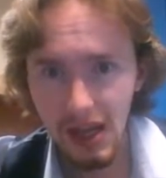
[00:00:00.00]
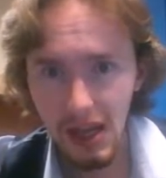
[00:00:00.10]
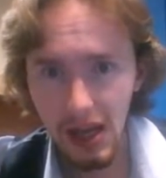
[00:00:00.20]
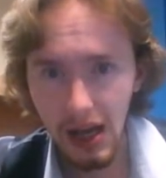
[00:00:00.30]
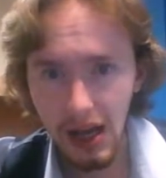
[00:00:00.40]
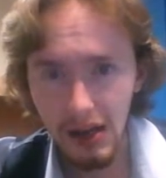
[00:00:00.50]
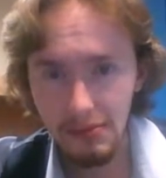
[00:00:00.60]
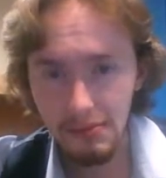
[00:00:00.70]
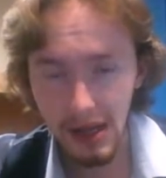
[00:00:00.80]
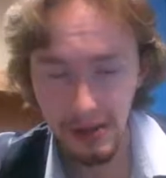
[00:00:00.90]
Uh,
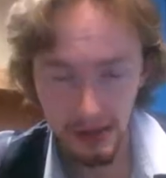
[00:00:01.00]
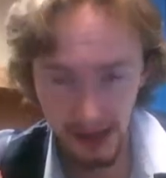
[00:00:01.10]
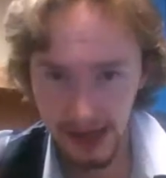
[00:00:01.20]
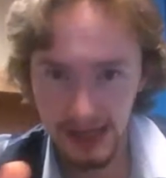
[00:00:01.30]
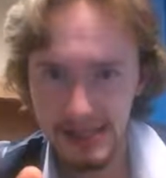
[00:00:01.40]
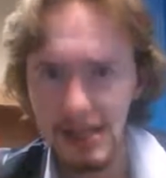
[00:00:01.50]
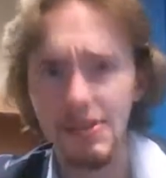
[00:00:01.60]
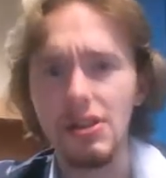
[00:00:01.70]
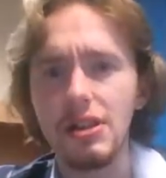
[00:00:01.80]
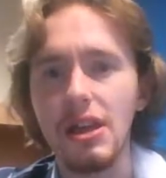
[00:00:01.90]
I, as I said
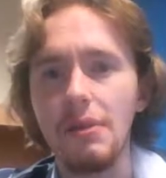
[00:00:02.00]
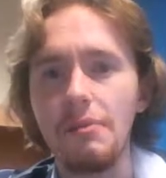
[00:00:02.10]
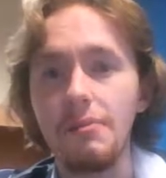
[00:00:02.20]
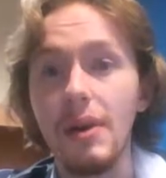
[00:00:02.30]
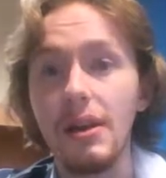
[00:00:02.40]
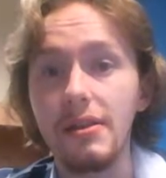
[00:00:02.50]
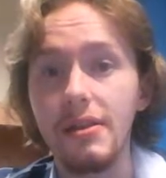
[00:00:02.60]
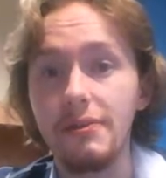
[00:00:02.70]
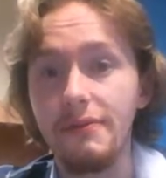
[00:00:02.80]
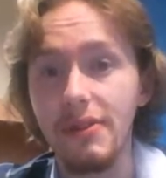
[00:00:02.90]
earlier, but
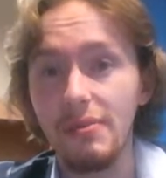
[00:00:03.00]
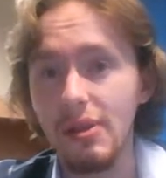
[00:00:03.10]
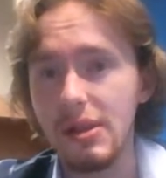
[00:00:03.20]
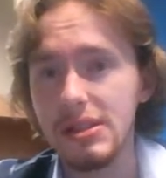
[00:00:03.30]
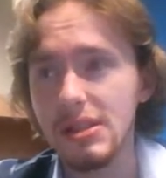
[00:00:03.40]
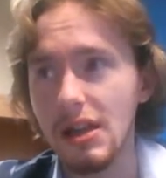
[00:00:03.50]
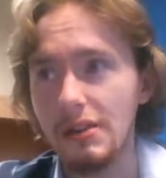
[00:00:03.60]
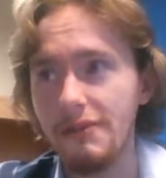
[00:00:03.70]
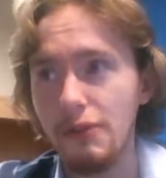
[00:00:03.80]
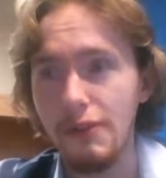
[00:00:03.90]
for the past
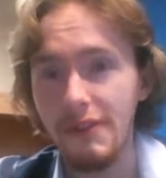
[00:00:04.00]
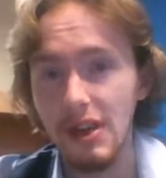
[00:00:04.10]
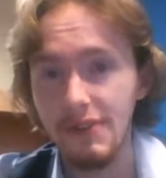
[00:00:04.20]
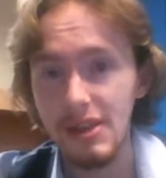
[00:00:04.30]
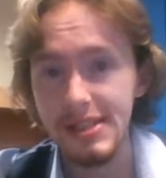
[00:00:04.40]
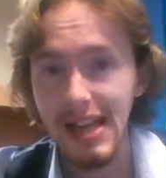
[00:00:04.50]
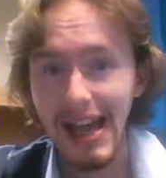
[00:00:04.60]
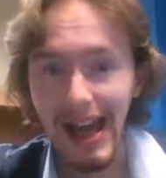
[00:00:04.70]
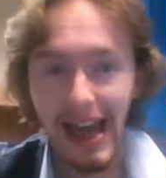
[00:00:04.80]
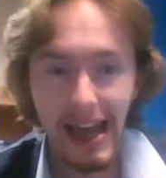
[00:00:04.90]
like four or five years,
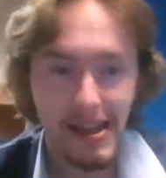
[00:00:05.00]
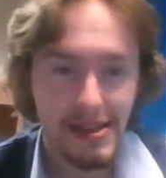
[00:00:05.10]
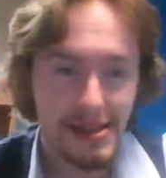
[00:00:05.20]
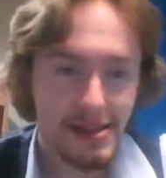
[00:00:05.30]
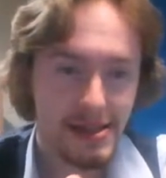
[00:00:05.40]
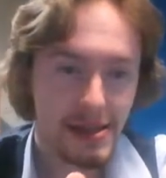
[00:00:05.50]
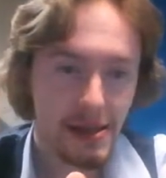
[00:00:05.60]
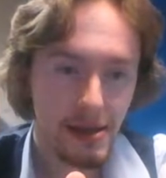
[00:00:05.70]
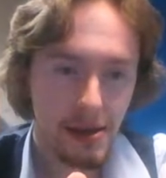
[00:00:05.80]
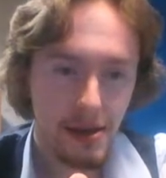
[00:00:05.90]
I didn't
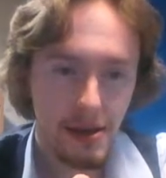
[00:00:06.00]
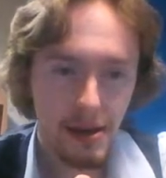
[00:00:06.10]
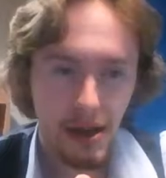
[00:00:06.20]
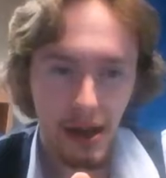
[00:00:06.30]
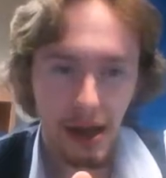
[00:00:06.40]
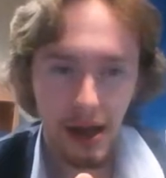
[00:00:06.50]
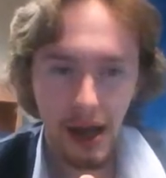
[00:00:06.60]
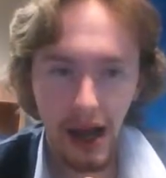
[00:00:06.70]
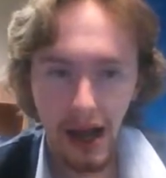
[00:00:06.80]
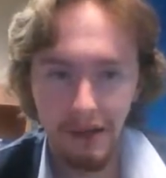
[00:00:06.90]

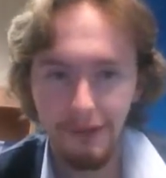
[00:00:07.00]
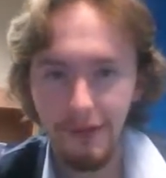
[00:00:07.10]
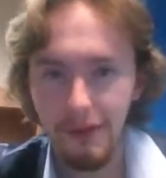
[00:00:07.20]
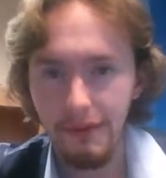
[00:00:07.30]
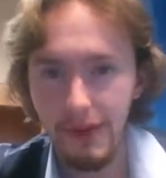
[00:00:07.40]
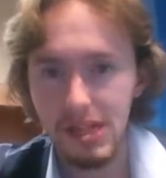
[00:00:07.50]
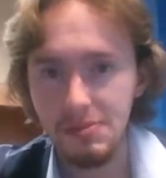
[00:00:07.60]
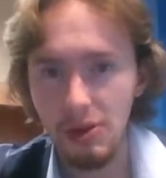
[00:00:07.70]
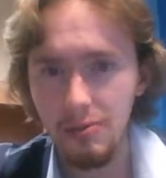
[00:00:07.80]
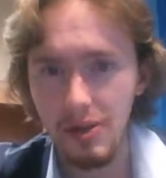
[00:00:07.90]
have
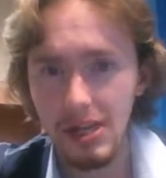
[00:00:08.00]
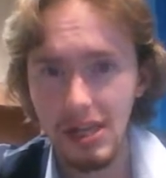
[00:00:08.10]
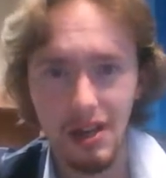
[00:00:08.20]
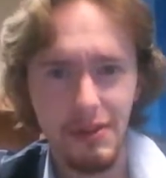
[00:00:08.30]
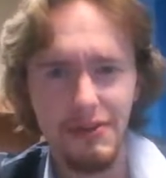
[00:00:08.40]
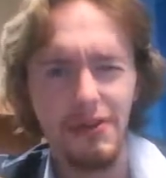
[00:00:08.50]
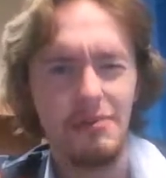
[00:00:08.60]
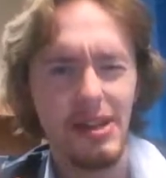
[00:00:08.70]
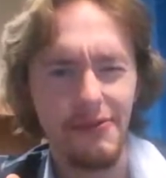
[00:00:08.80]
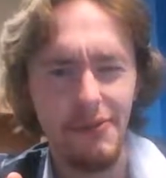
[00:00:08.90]
Facebook because I got rid of
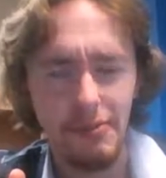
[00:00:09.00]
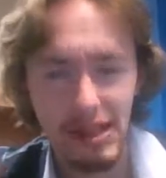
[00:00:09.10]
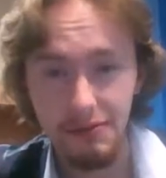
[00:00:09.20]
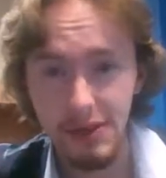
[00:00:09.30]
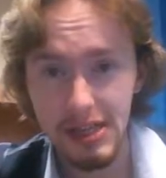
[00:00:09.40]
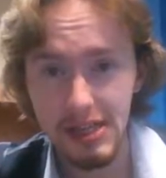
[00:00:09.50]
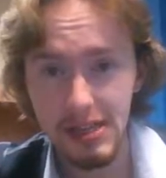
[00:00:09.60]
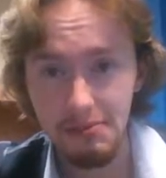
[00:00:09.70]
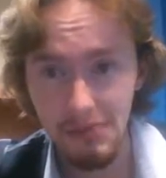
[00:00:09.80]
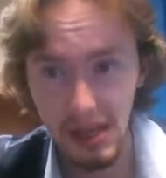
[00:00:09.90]
it for many
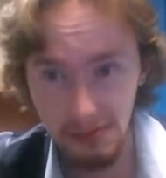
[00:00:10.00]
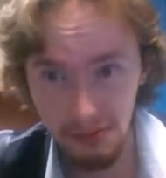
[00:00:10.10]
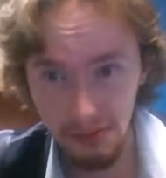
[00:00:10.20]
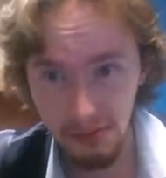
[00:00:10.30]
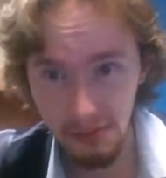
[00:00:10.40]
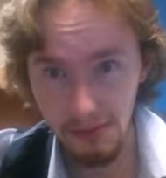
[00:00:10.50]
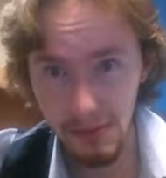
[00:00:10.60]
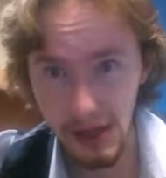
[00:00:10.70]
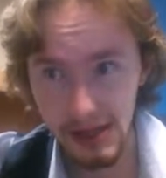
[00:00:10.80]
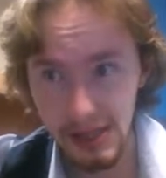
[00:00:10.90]
reasons,
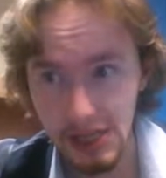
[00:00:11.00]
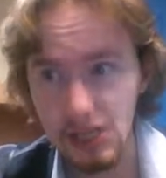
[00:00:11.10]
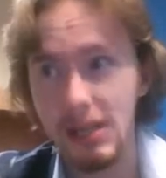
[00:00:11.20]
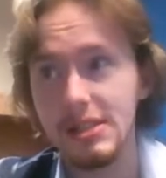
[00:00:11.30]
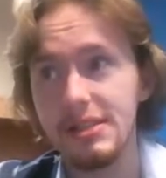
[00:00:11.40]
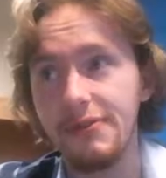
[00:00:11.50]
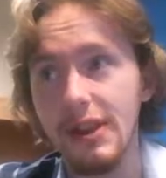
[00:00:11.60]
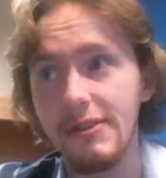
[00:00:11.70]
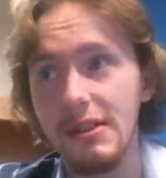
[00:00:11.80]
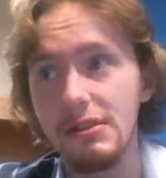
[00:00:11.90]
uh, such as the
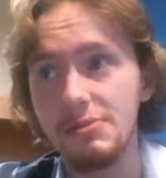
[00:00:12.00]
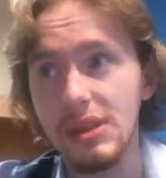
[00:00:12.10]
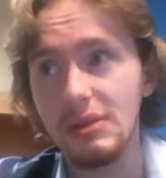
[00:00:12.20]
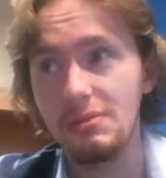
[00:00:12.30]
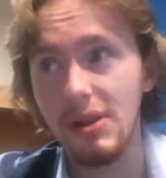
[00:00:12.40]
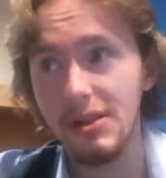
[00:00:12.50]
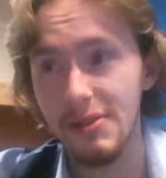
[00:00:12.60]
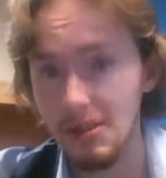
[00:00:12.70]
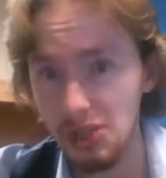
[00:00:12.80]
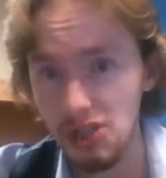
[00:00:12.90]
fact that I was becoming part of
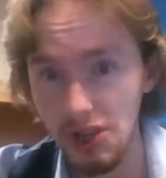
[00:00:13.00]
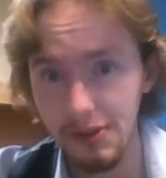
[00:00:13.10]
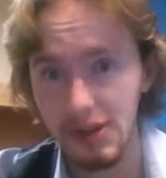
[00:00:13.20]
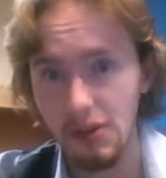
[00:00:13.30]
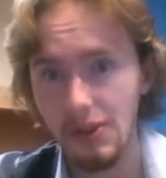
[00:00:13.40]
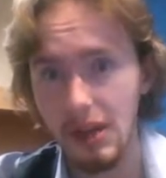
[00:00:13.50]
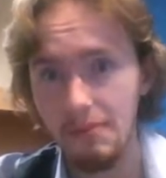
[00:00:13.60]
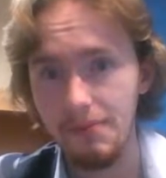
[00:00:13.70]
the immaturity on there.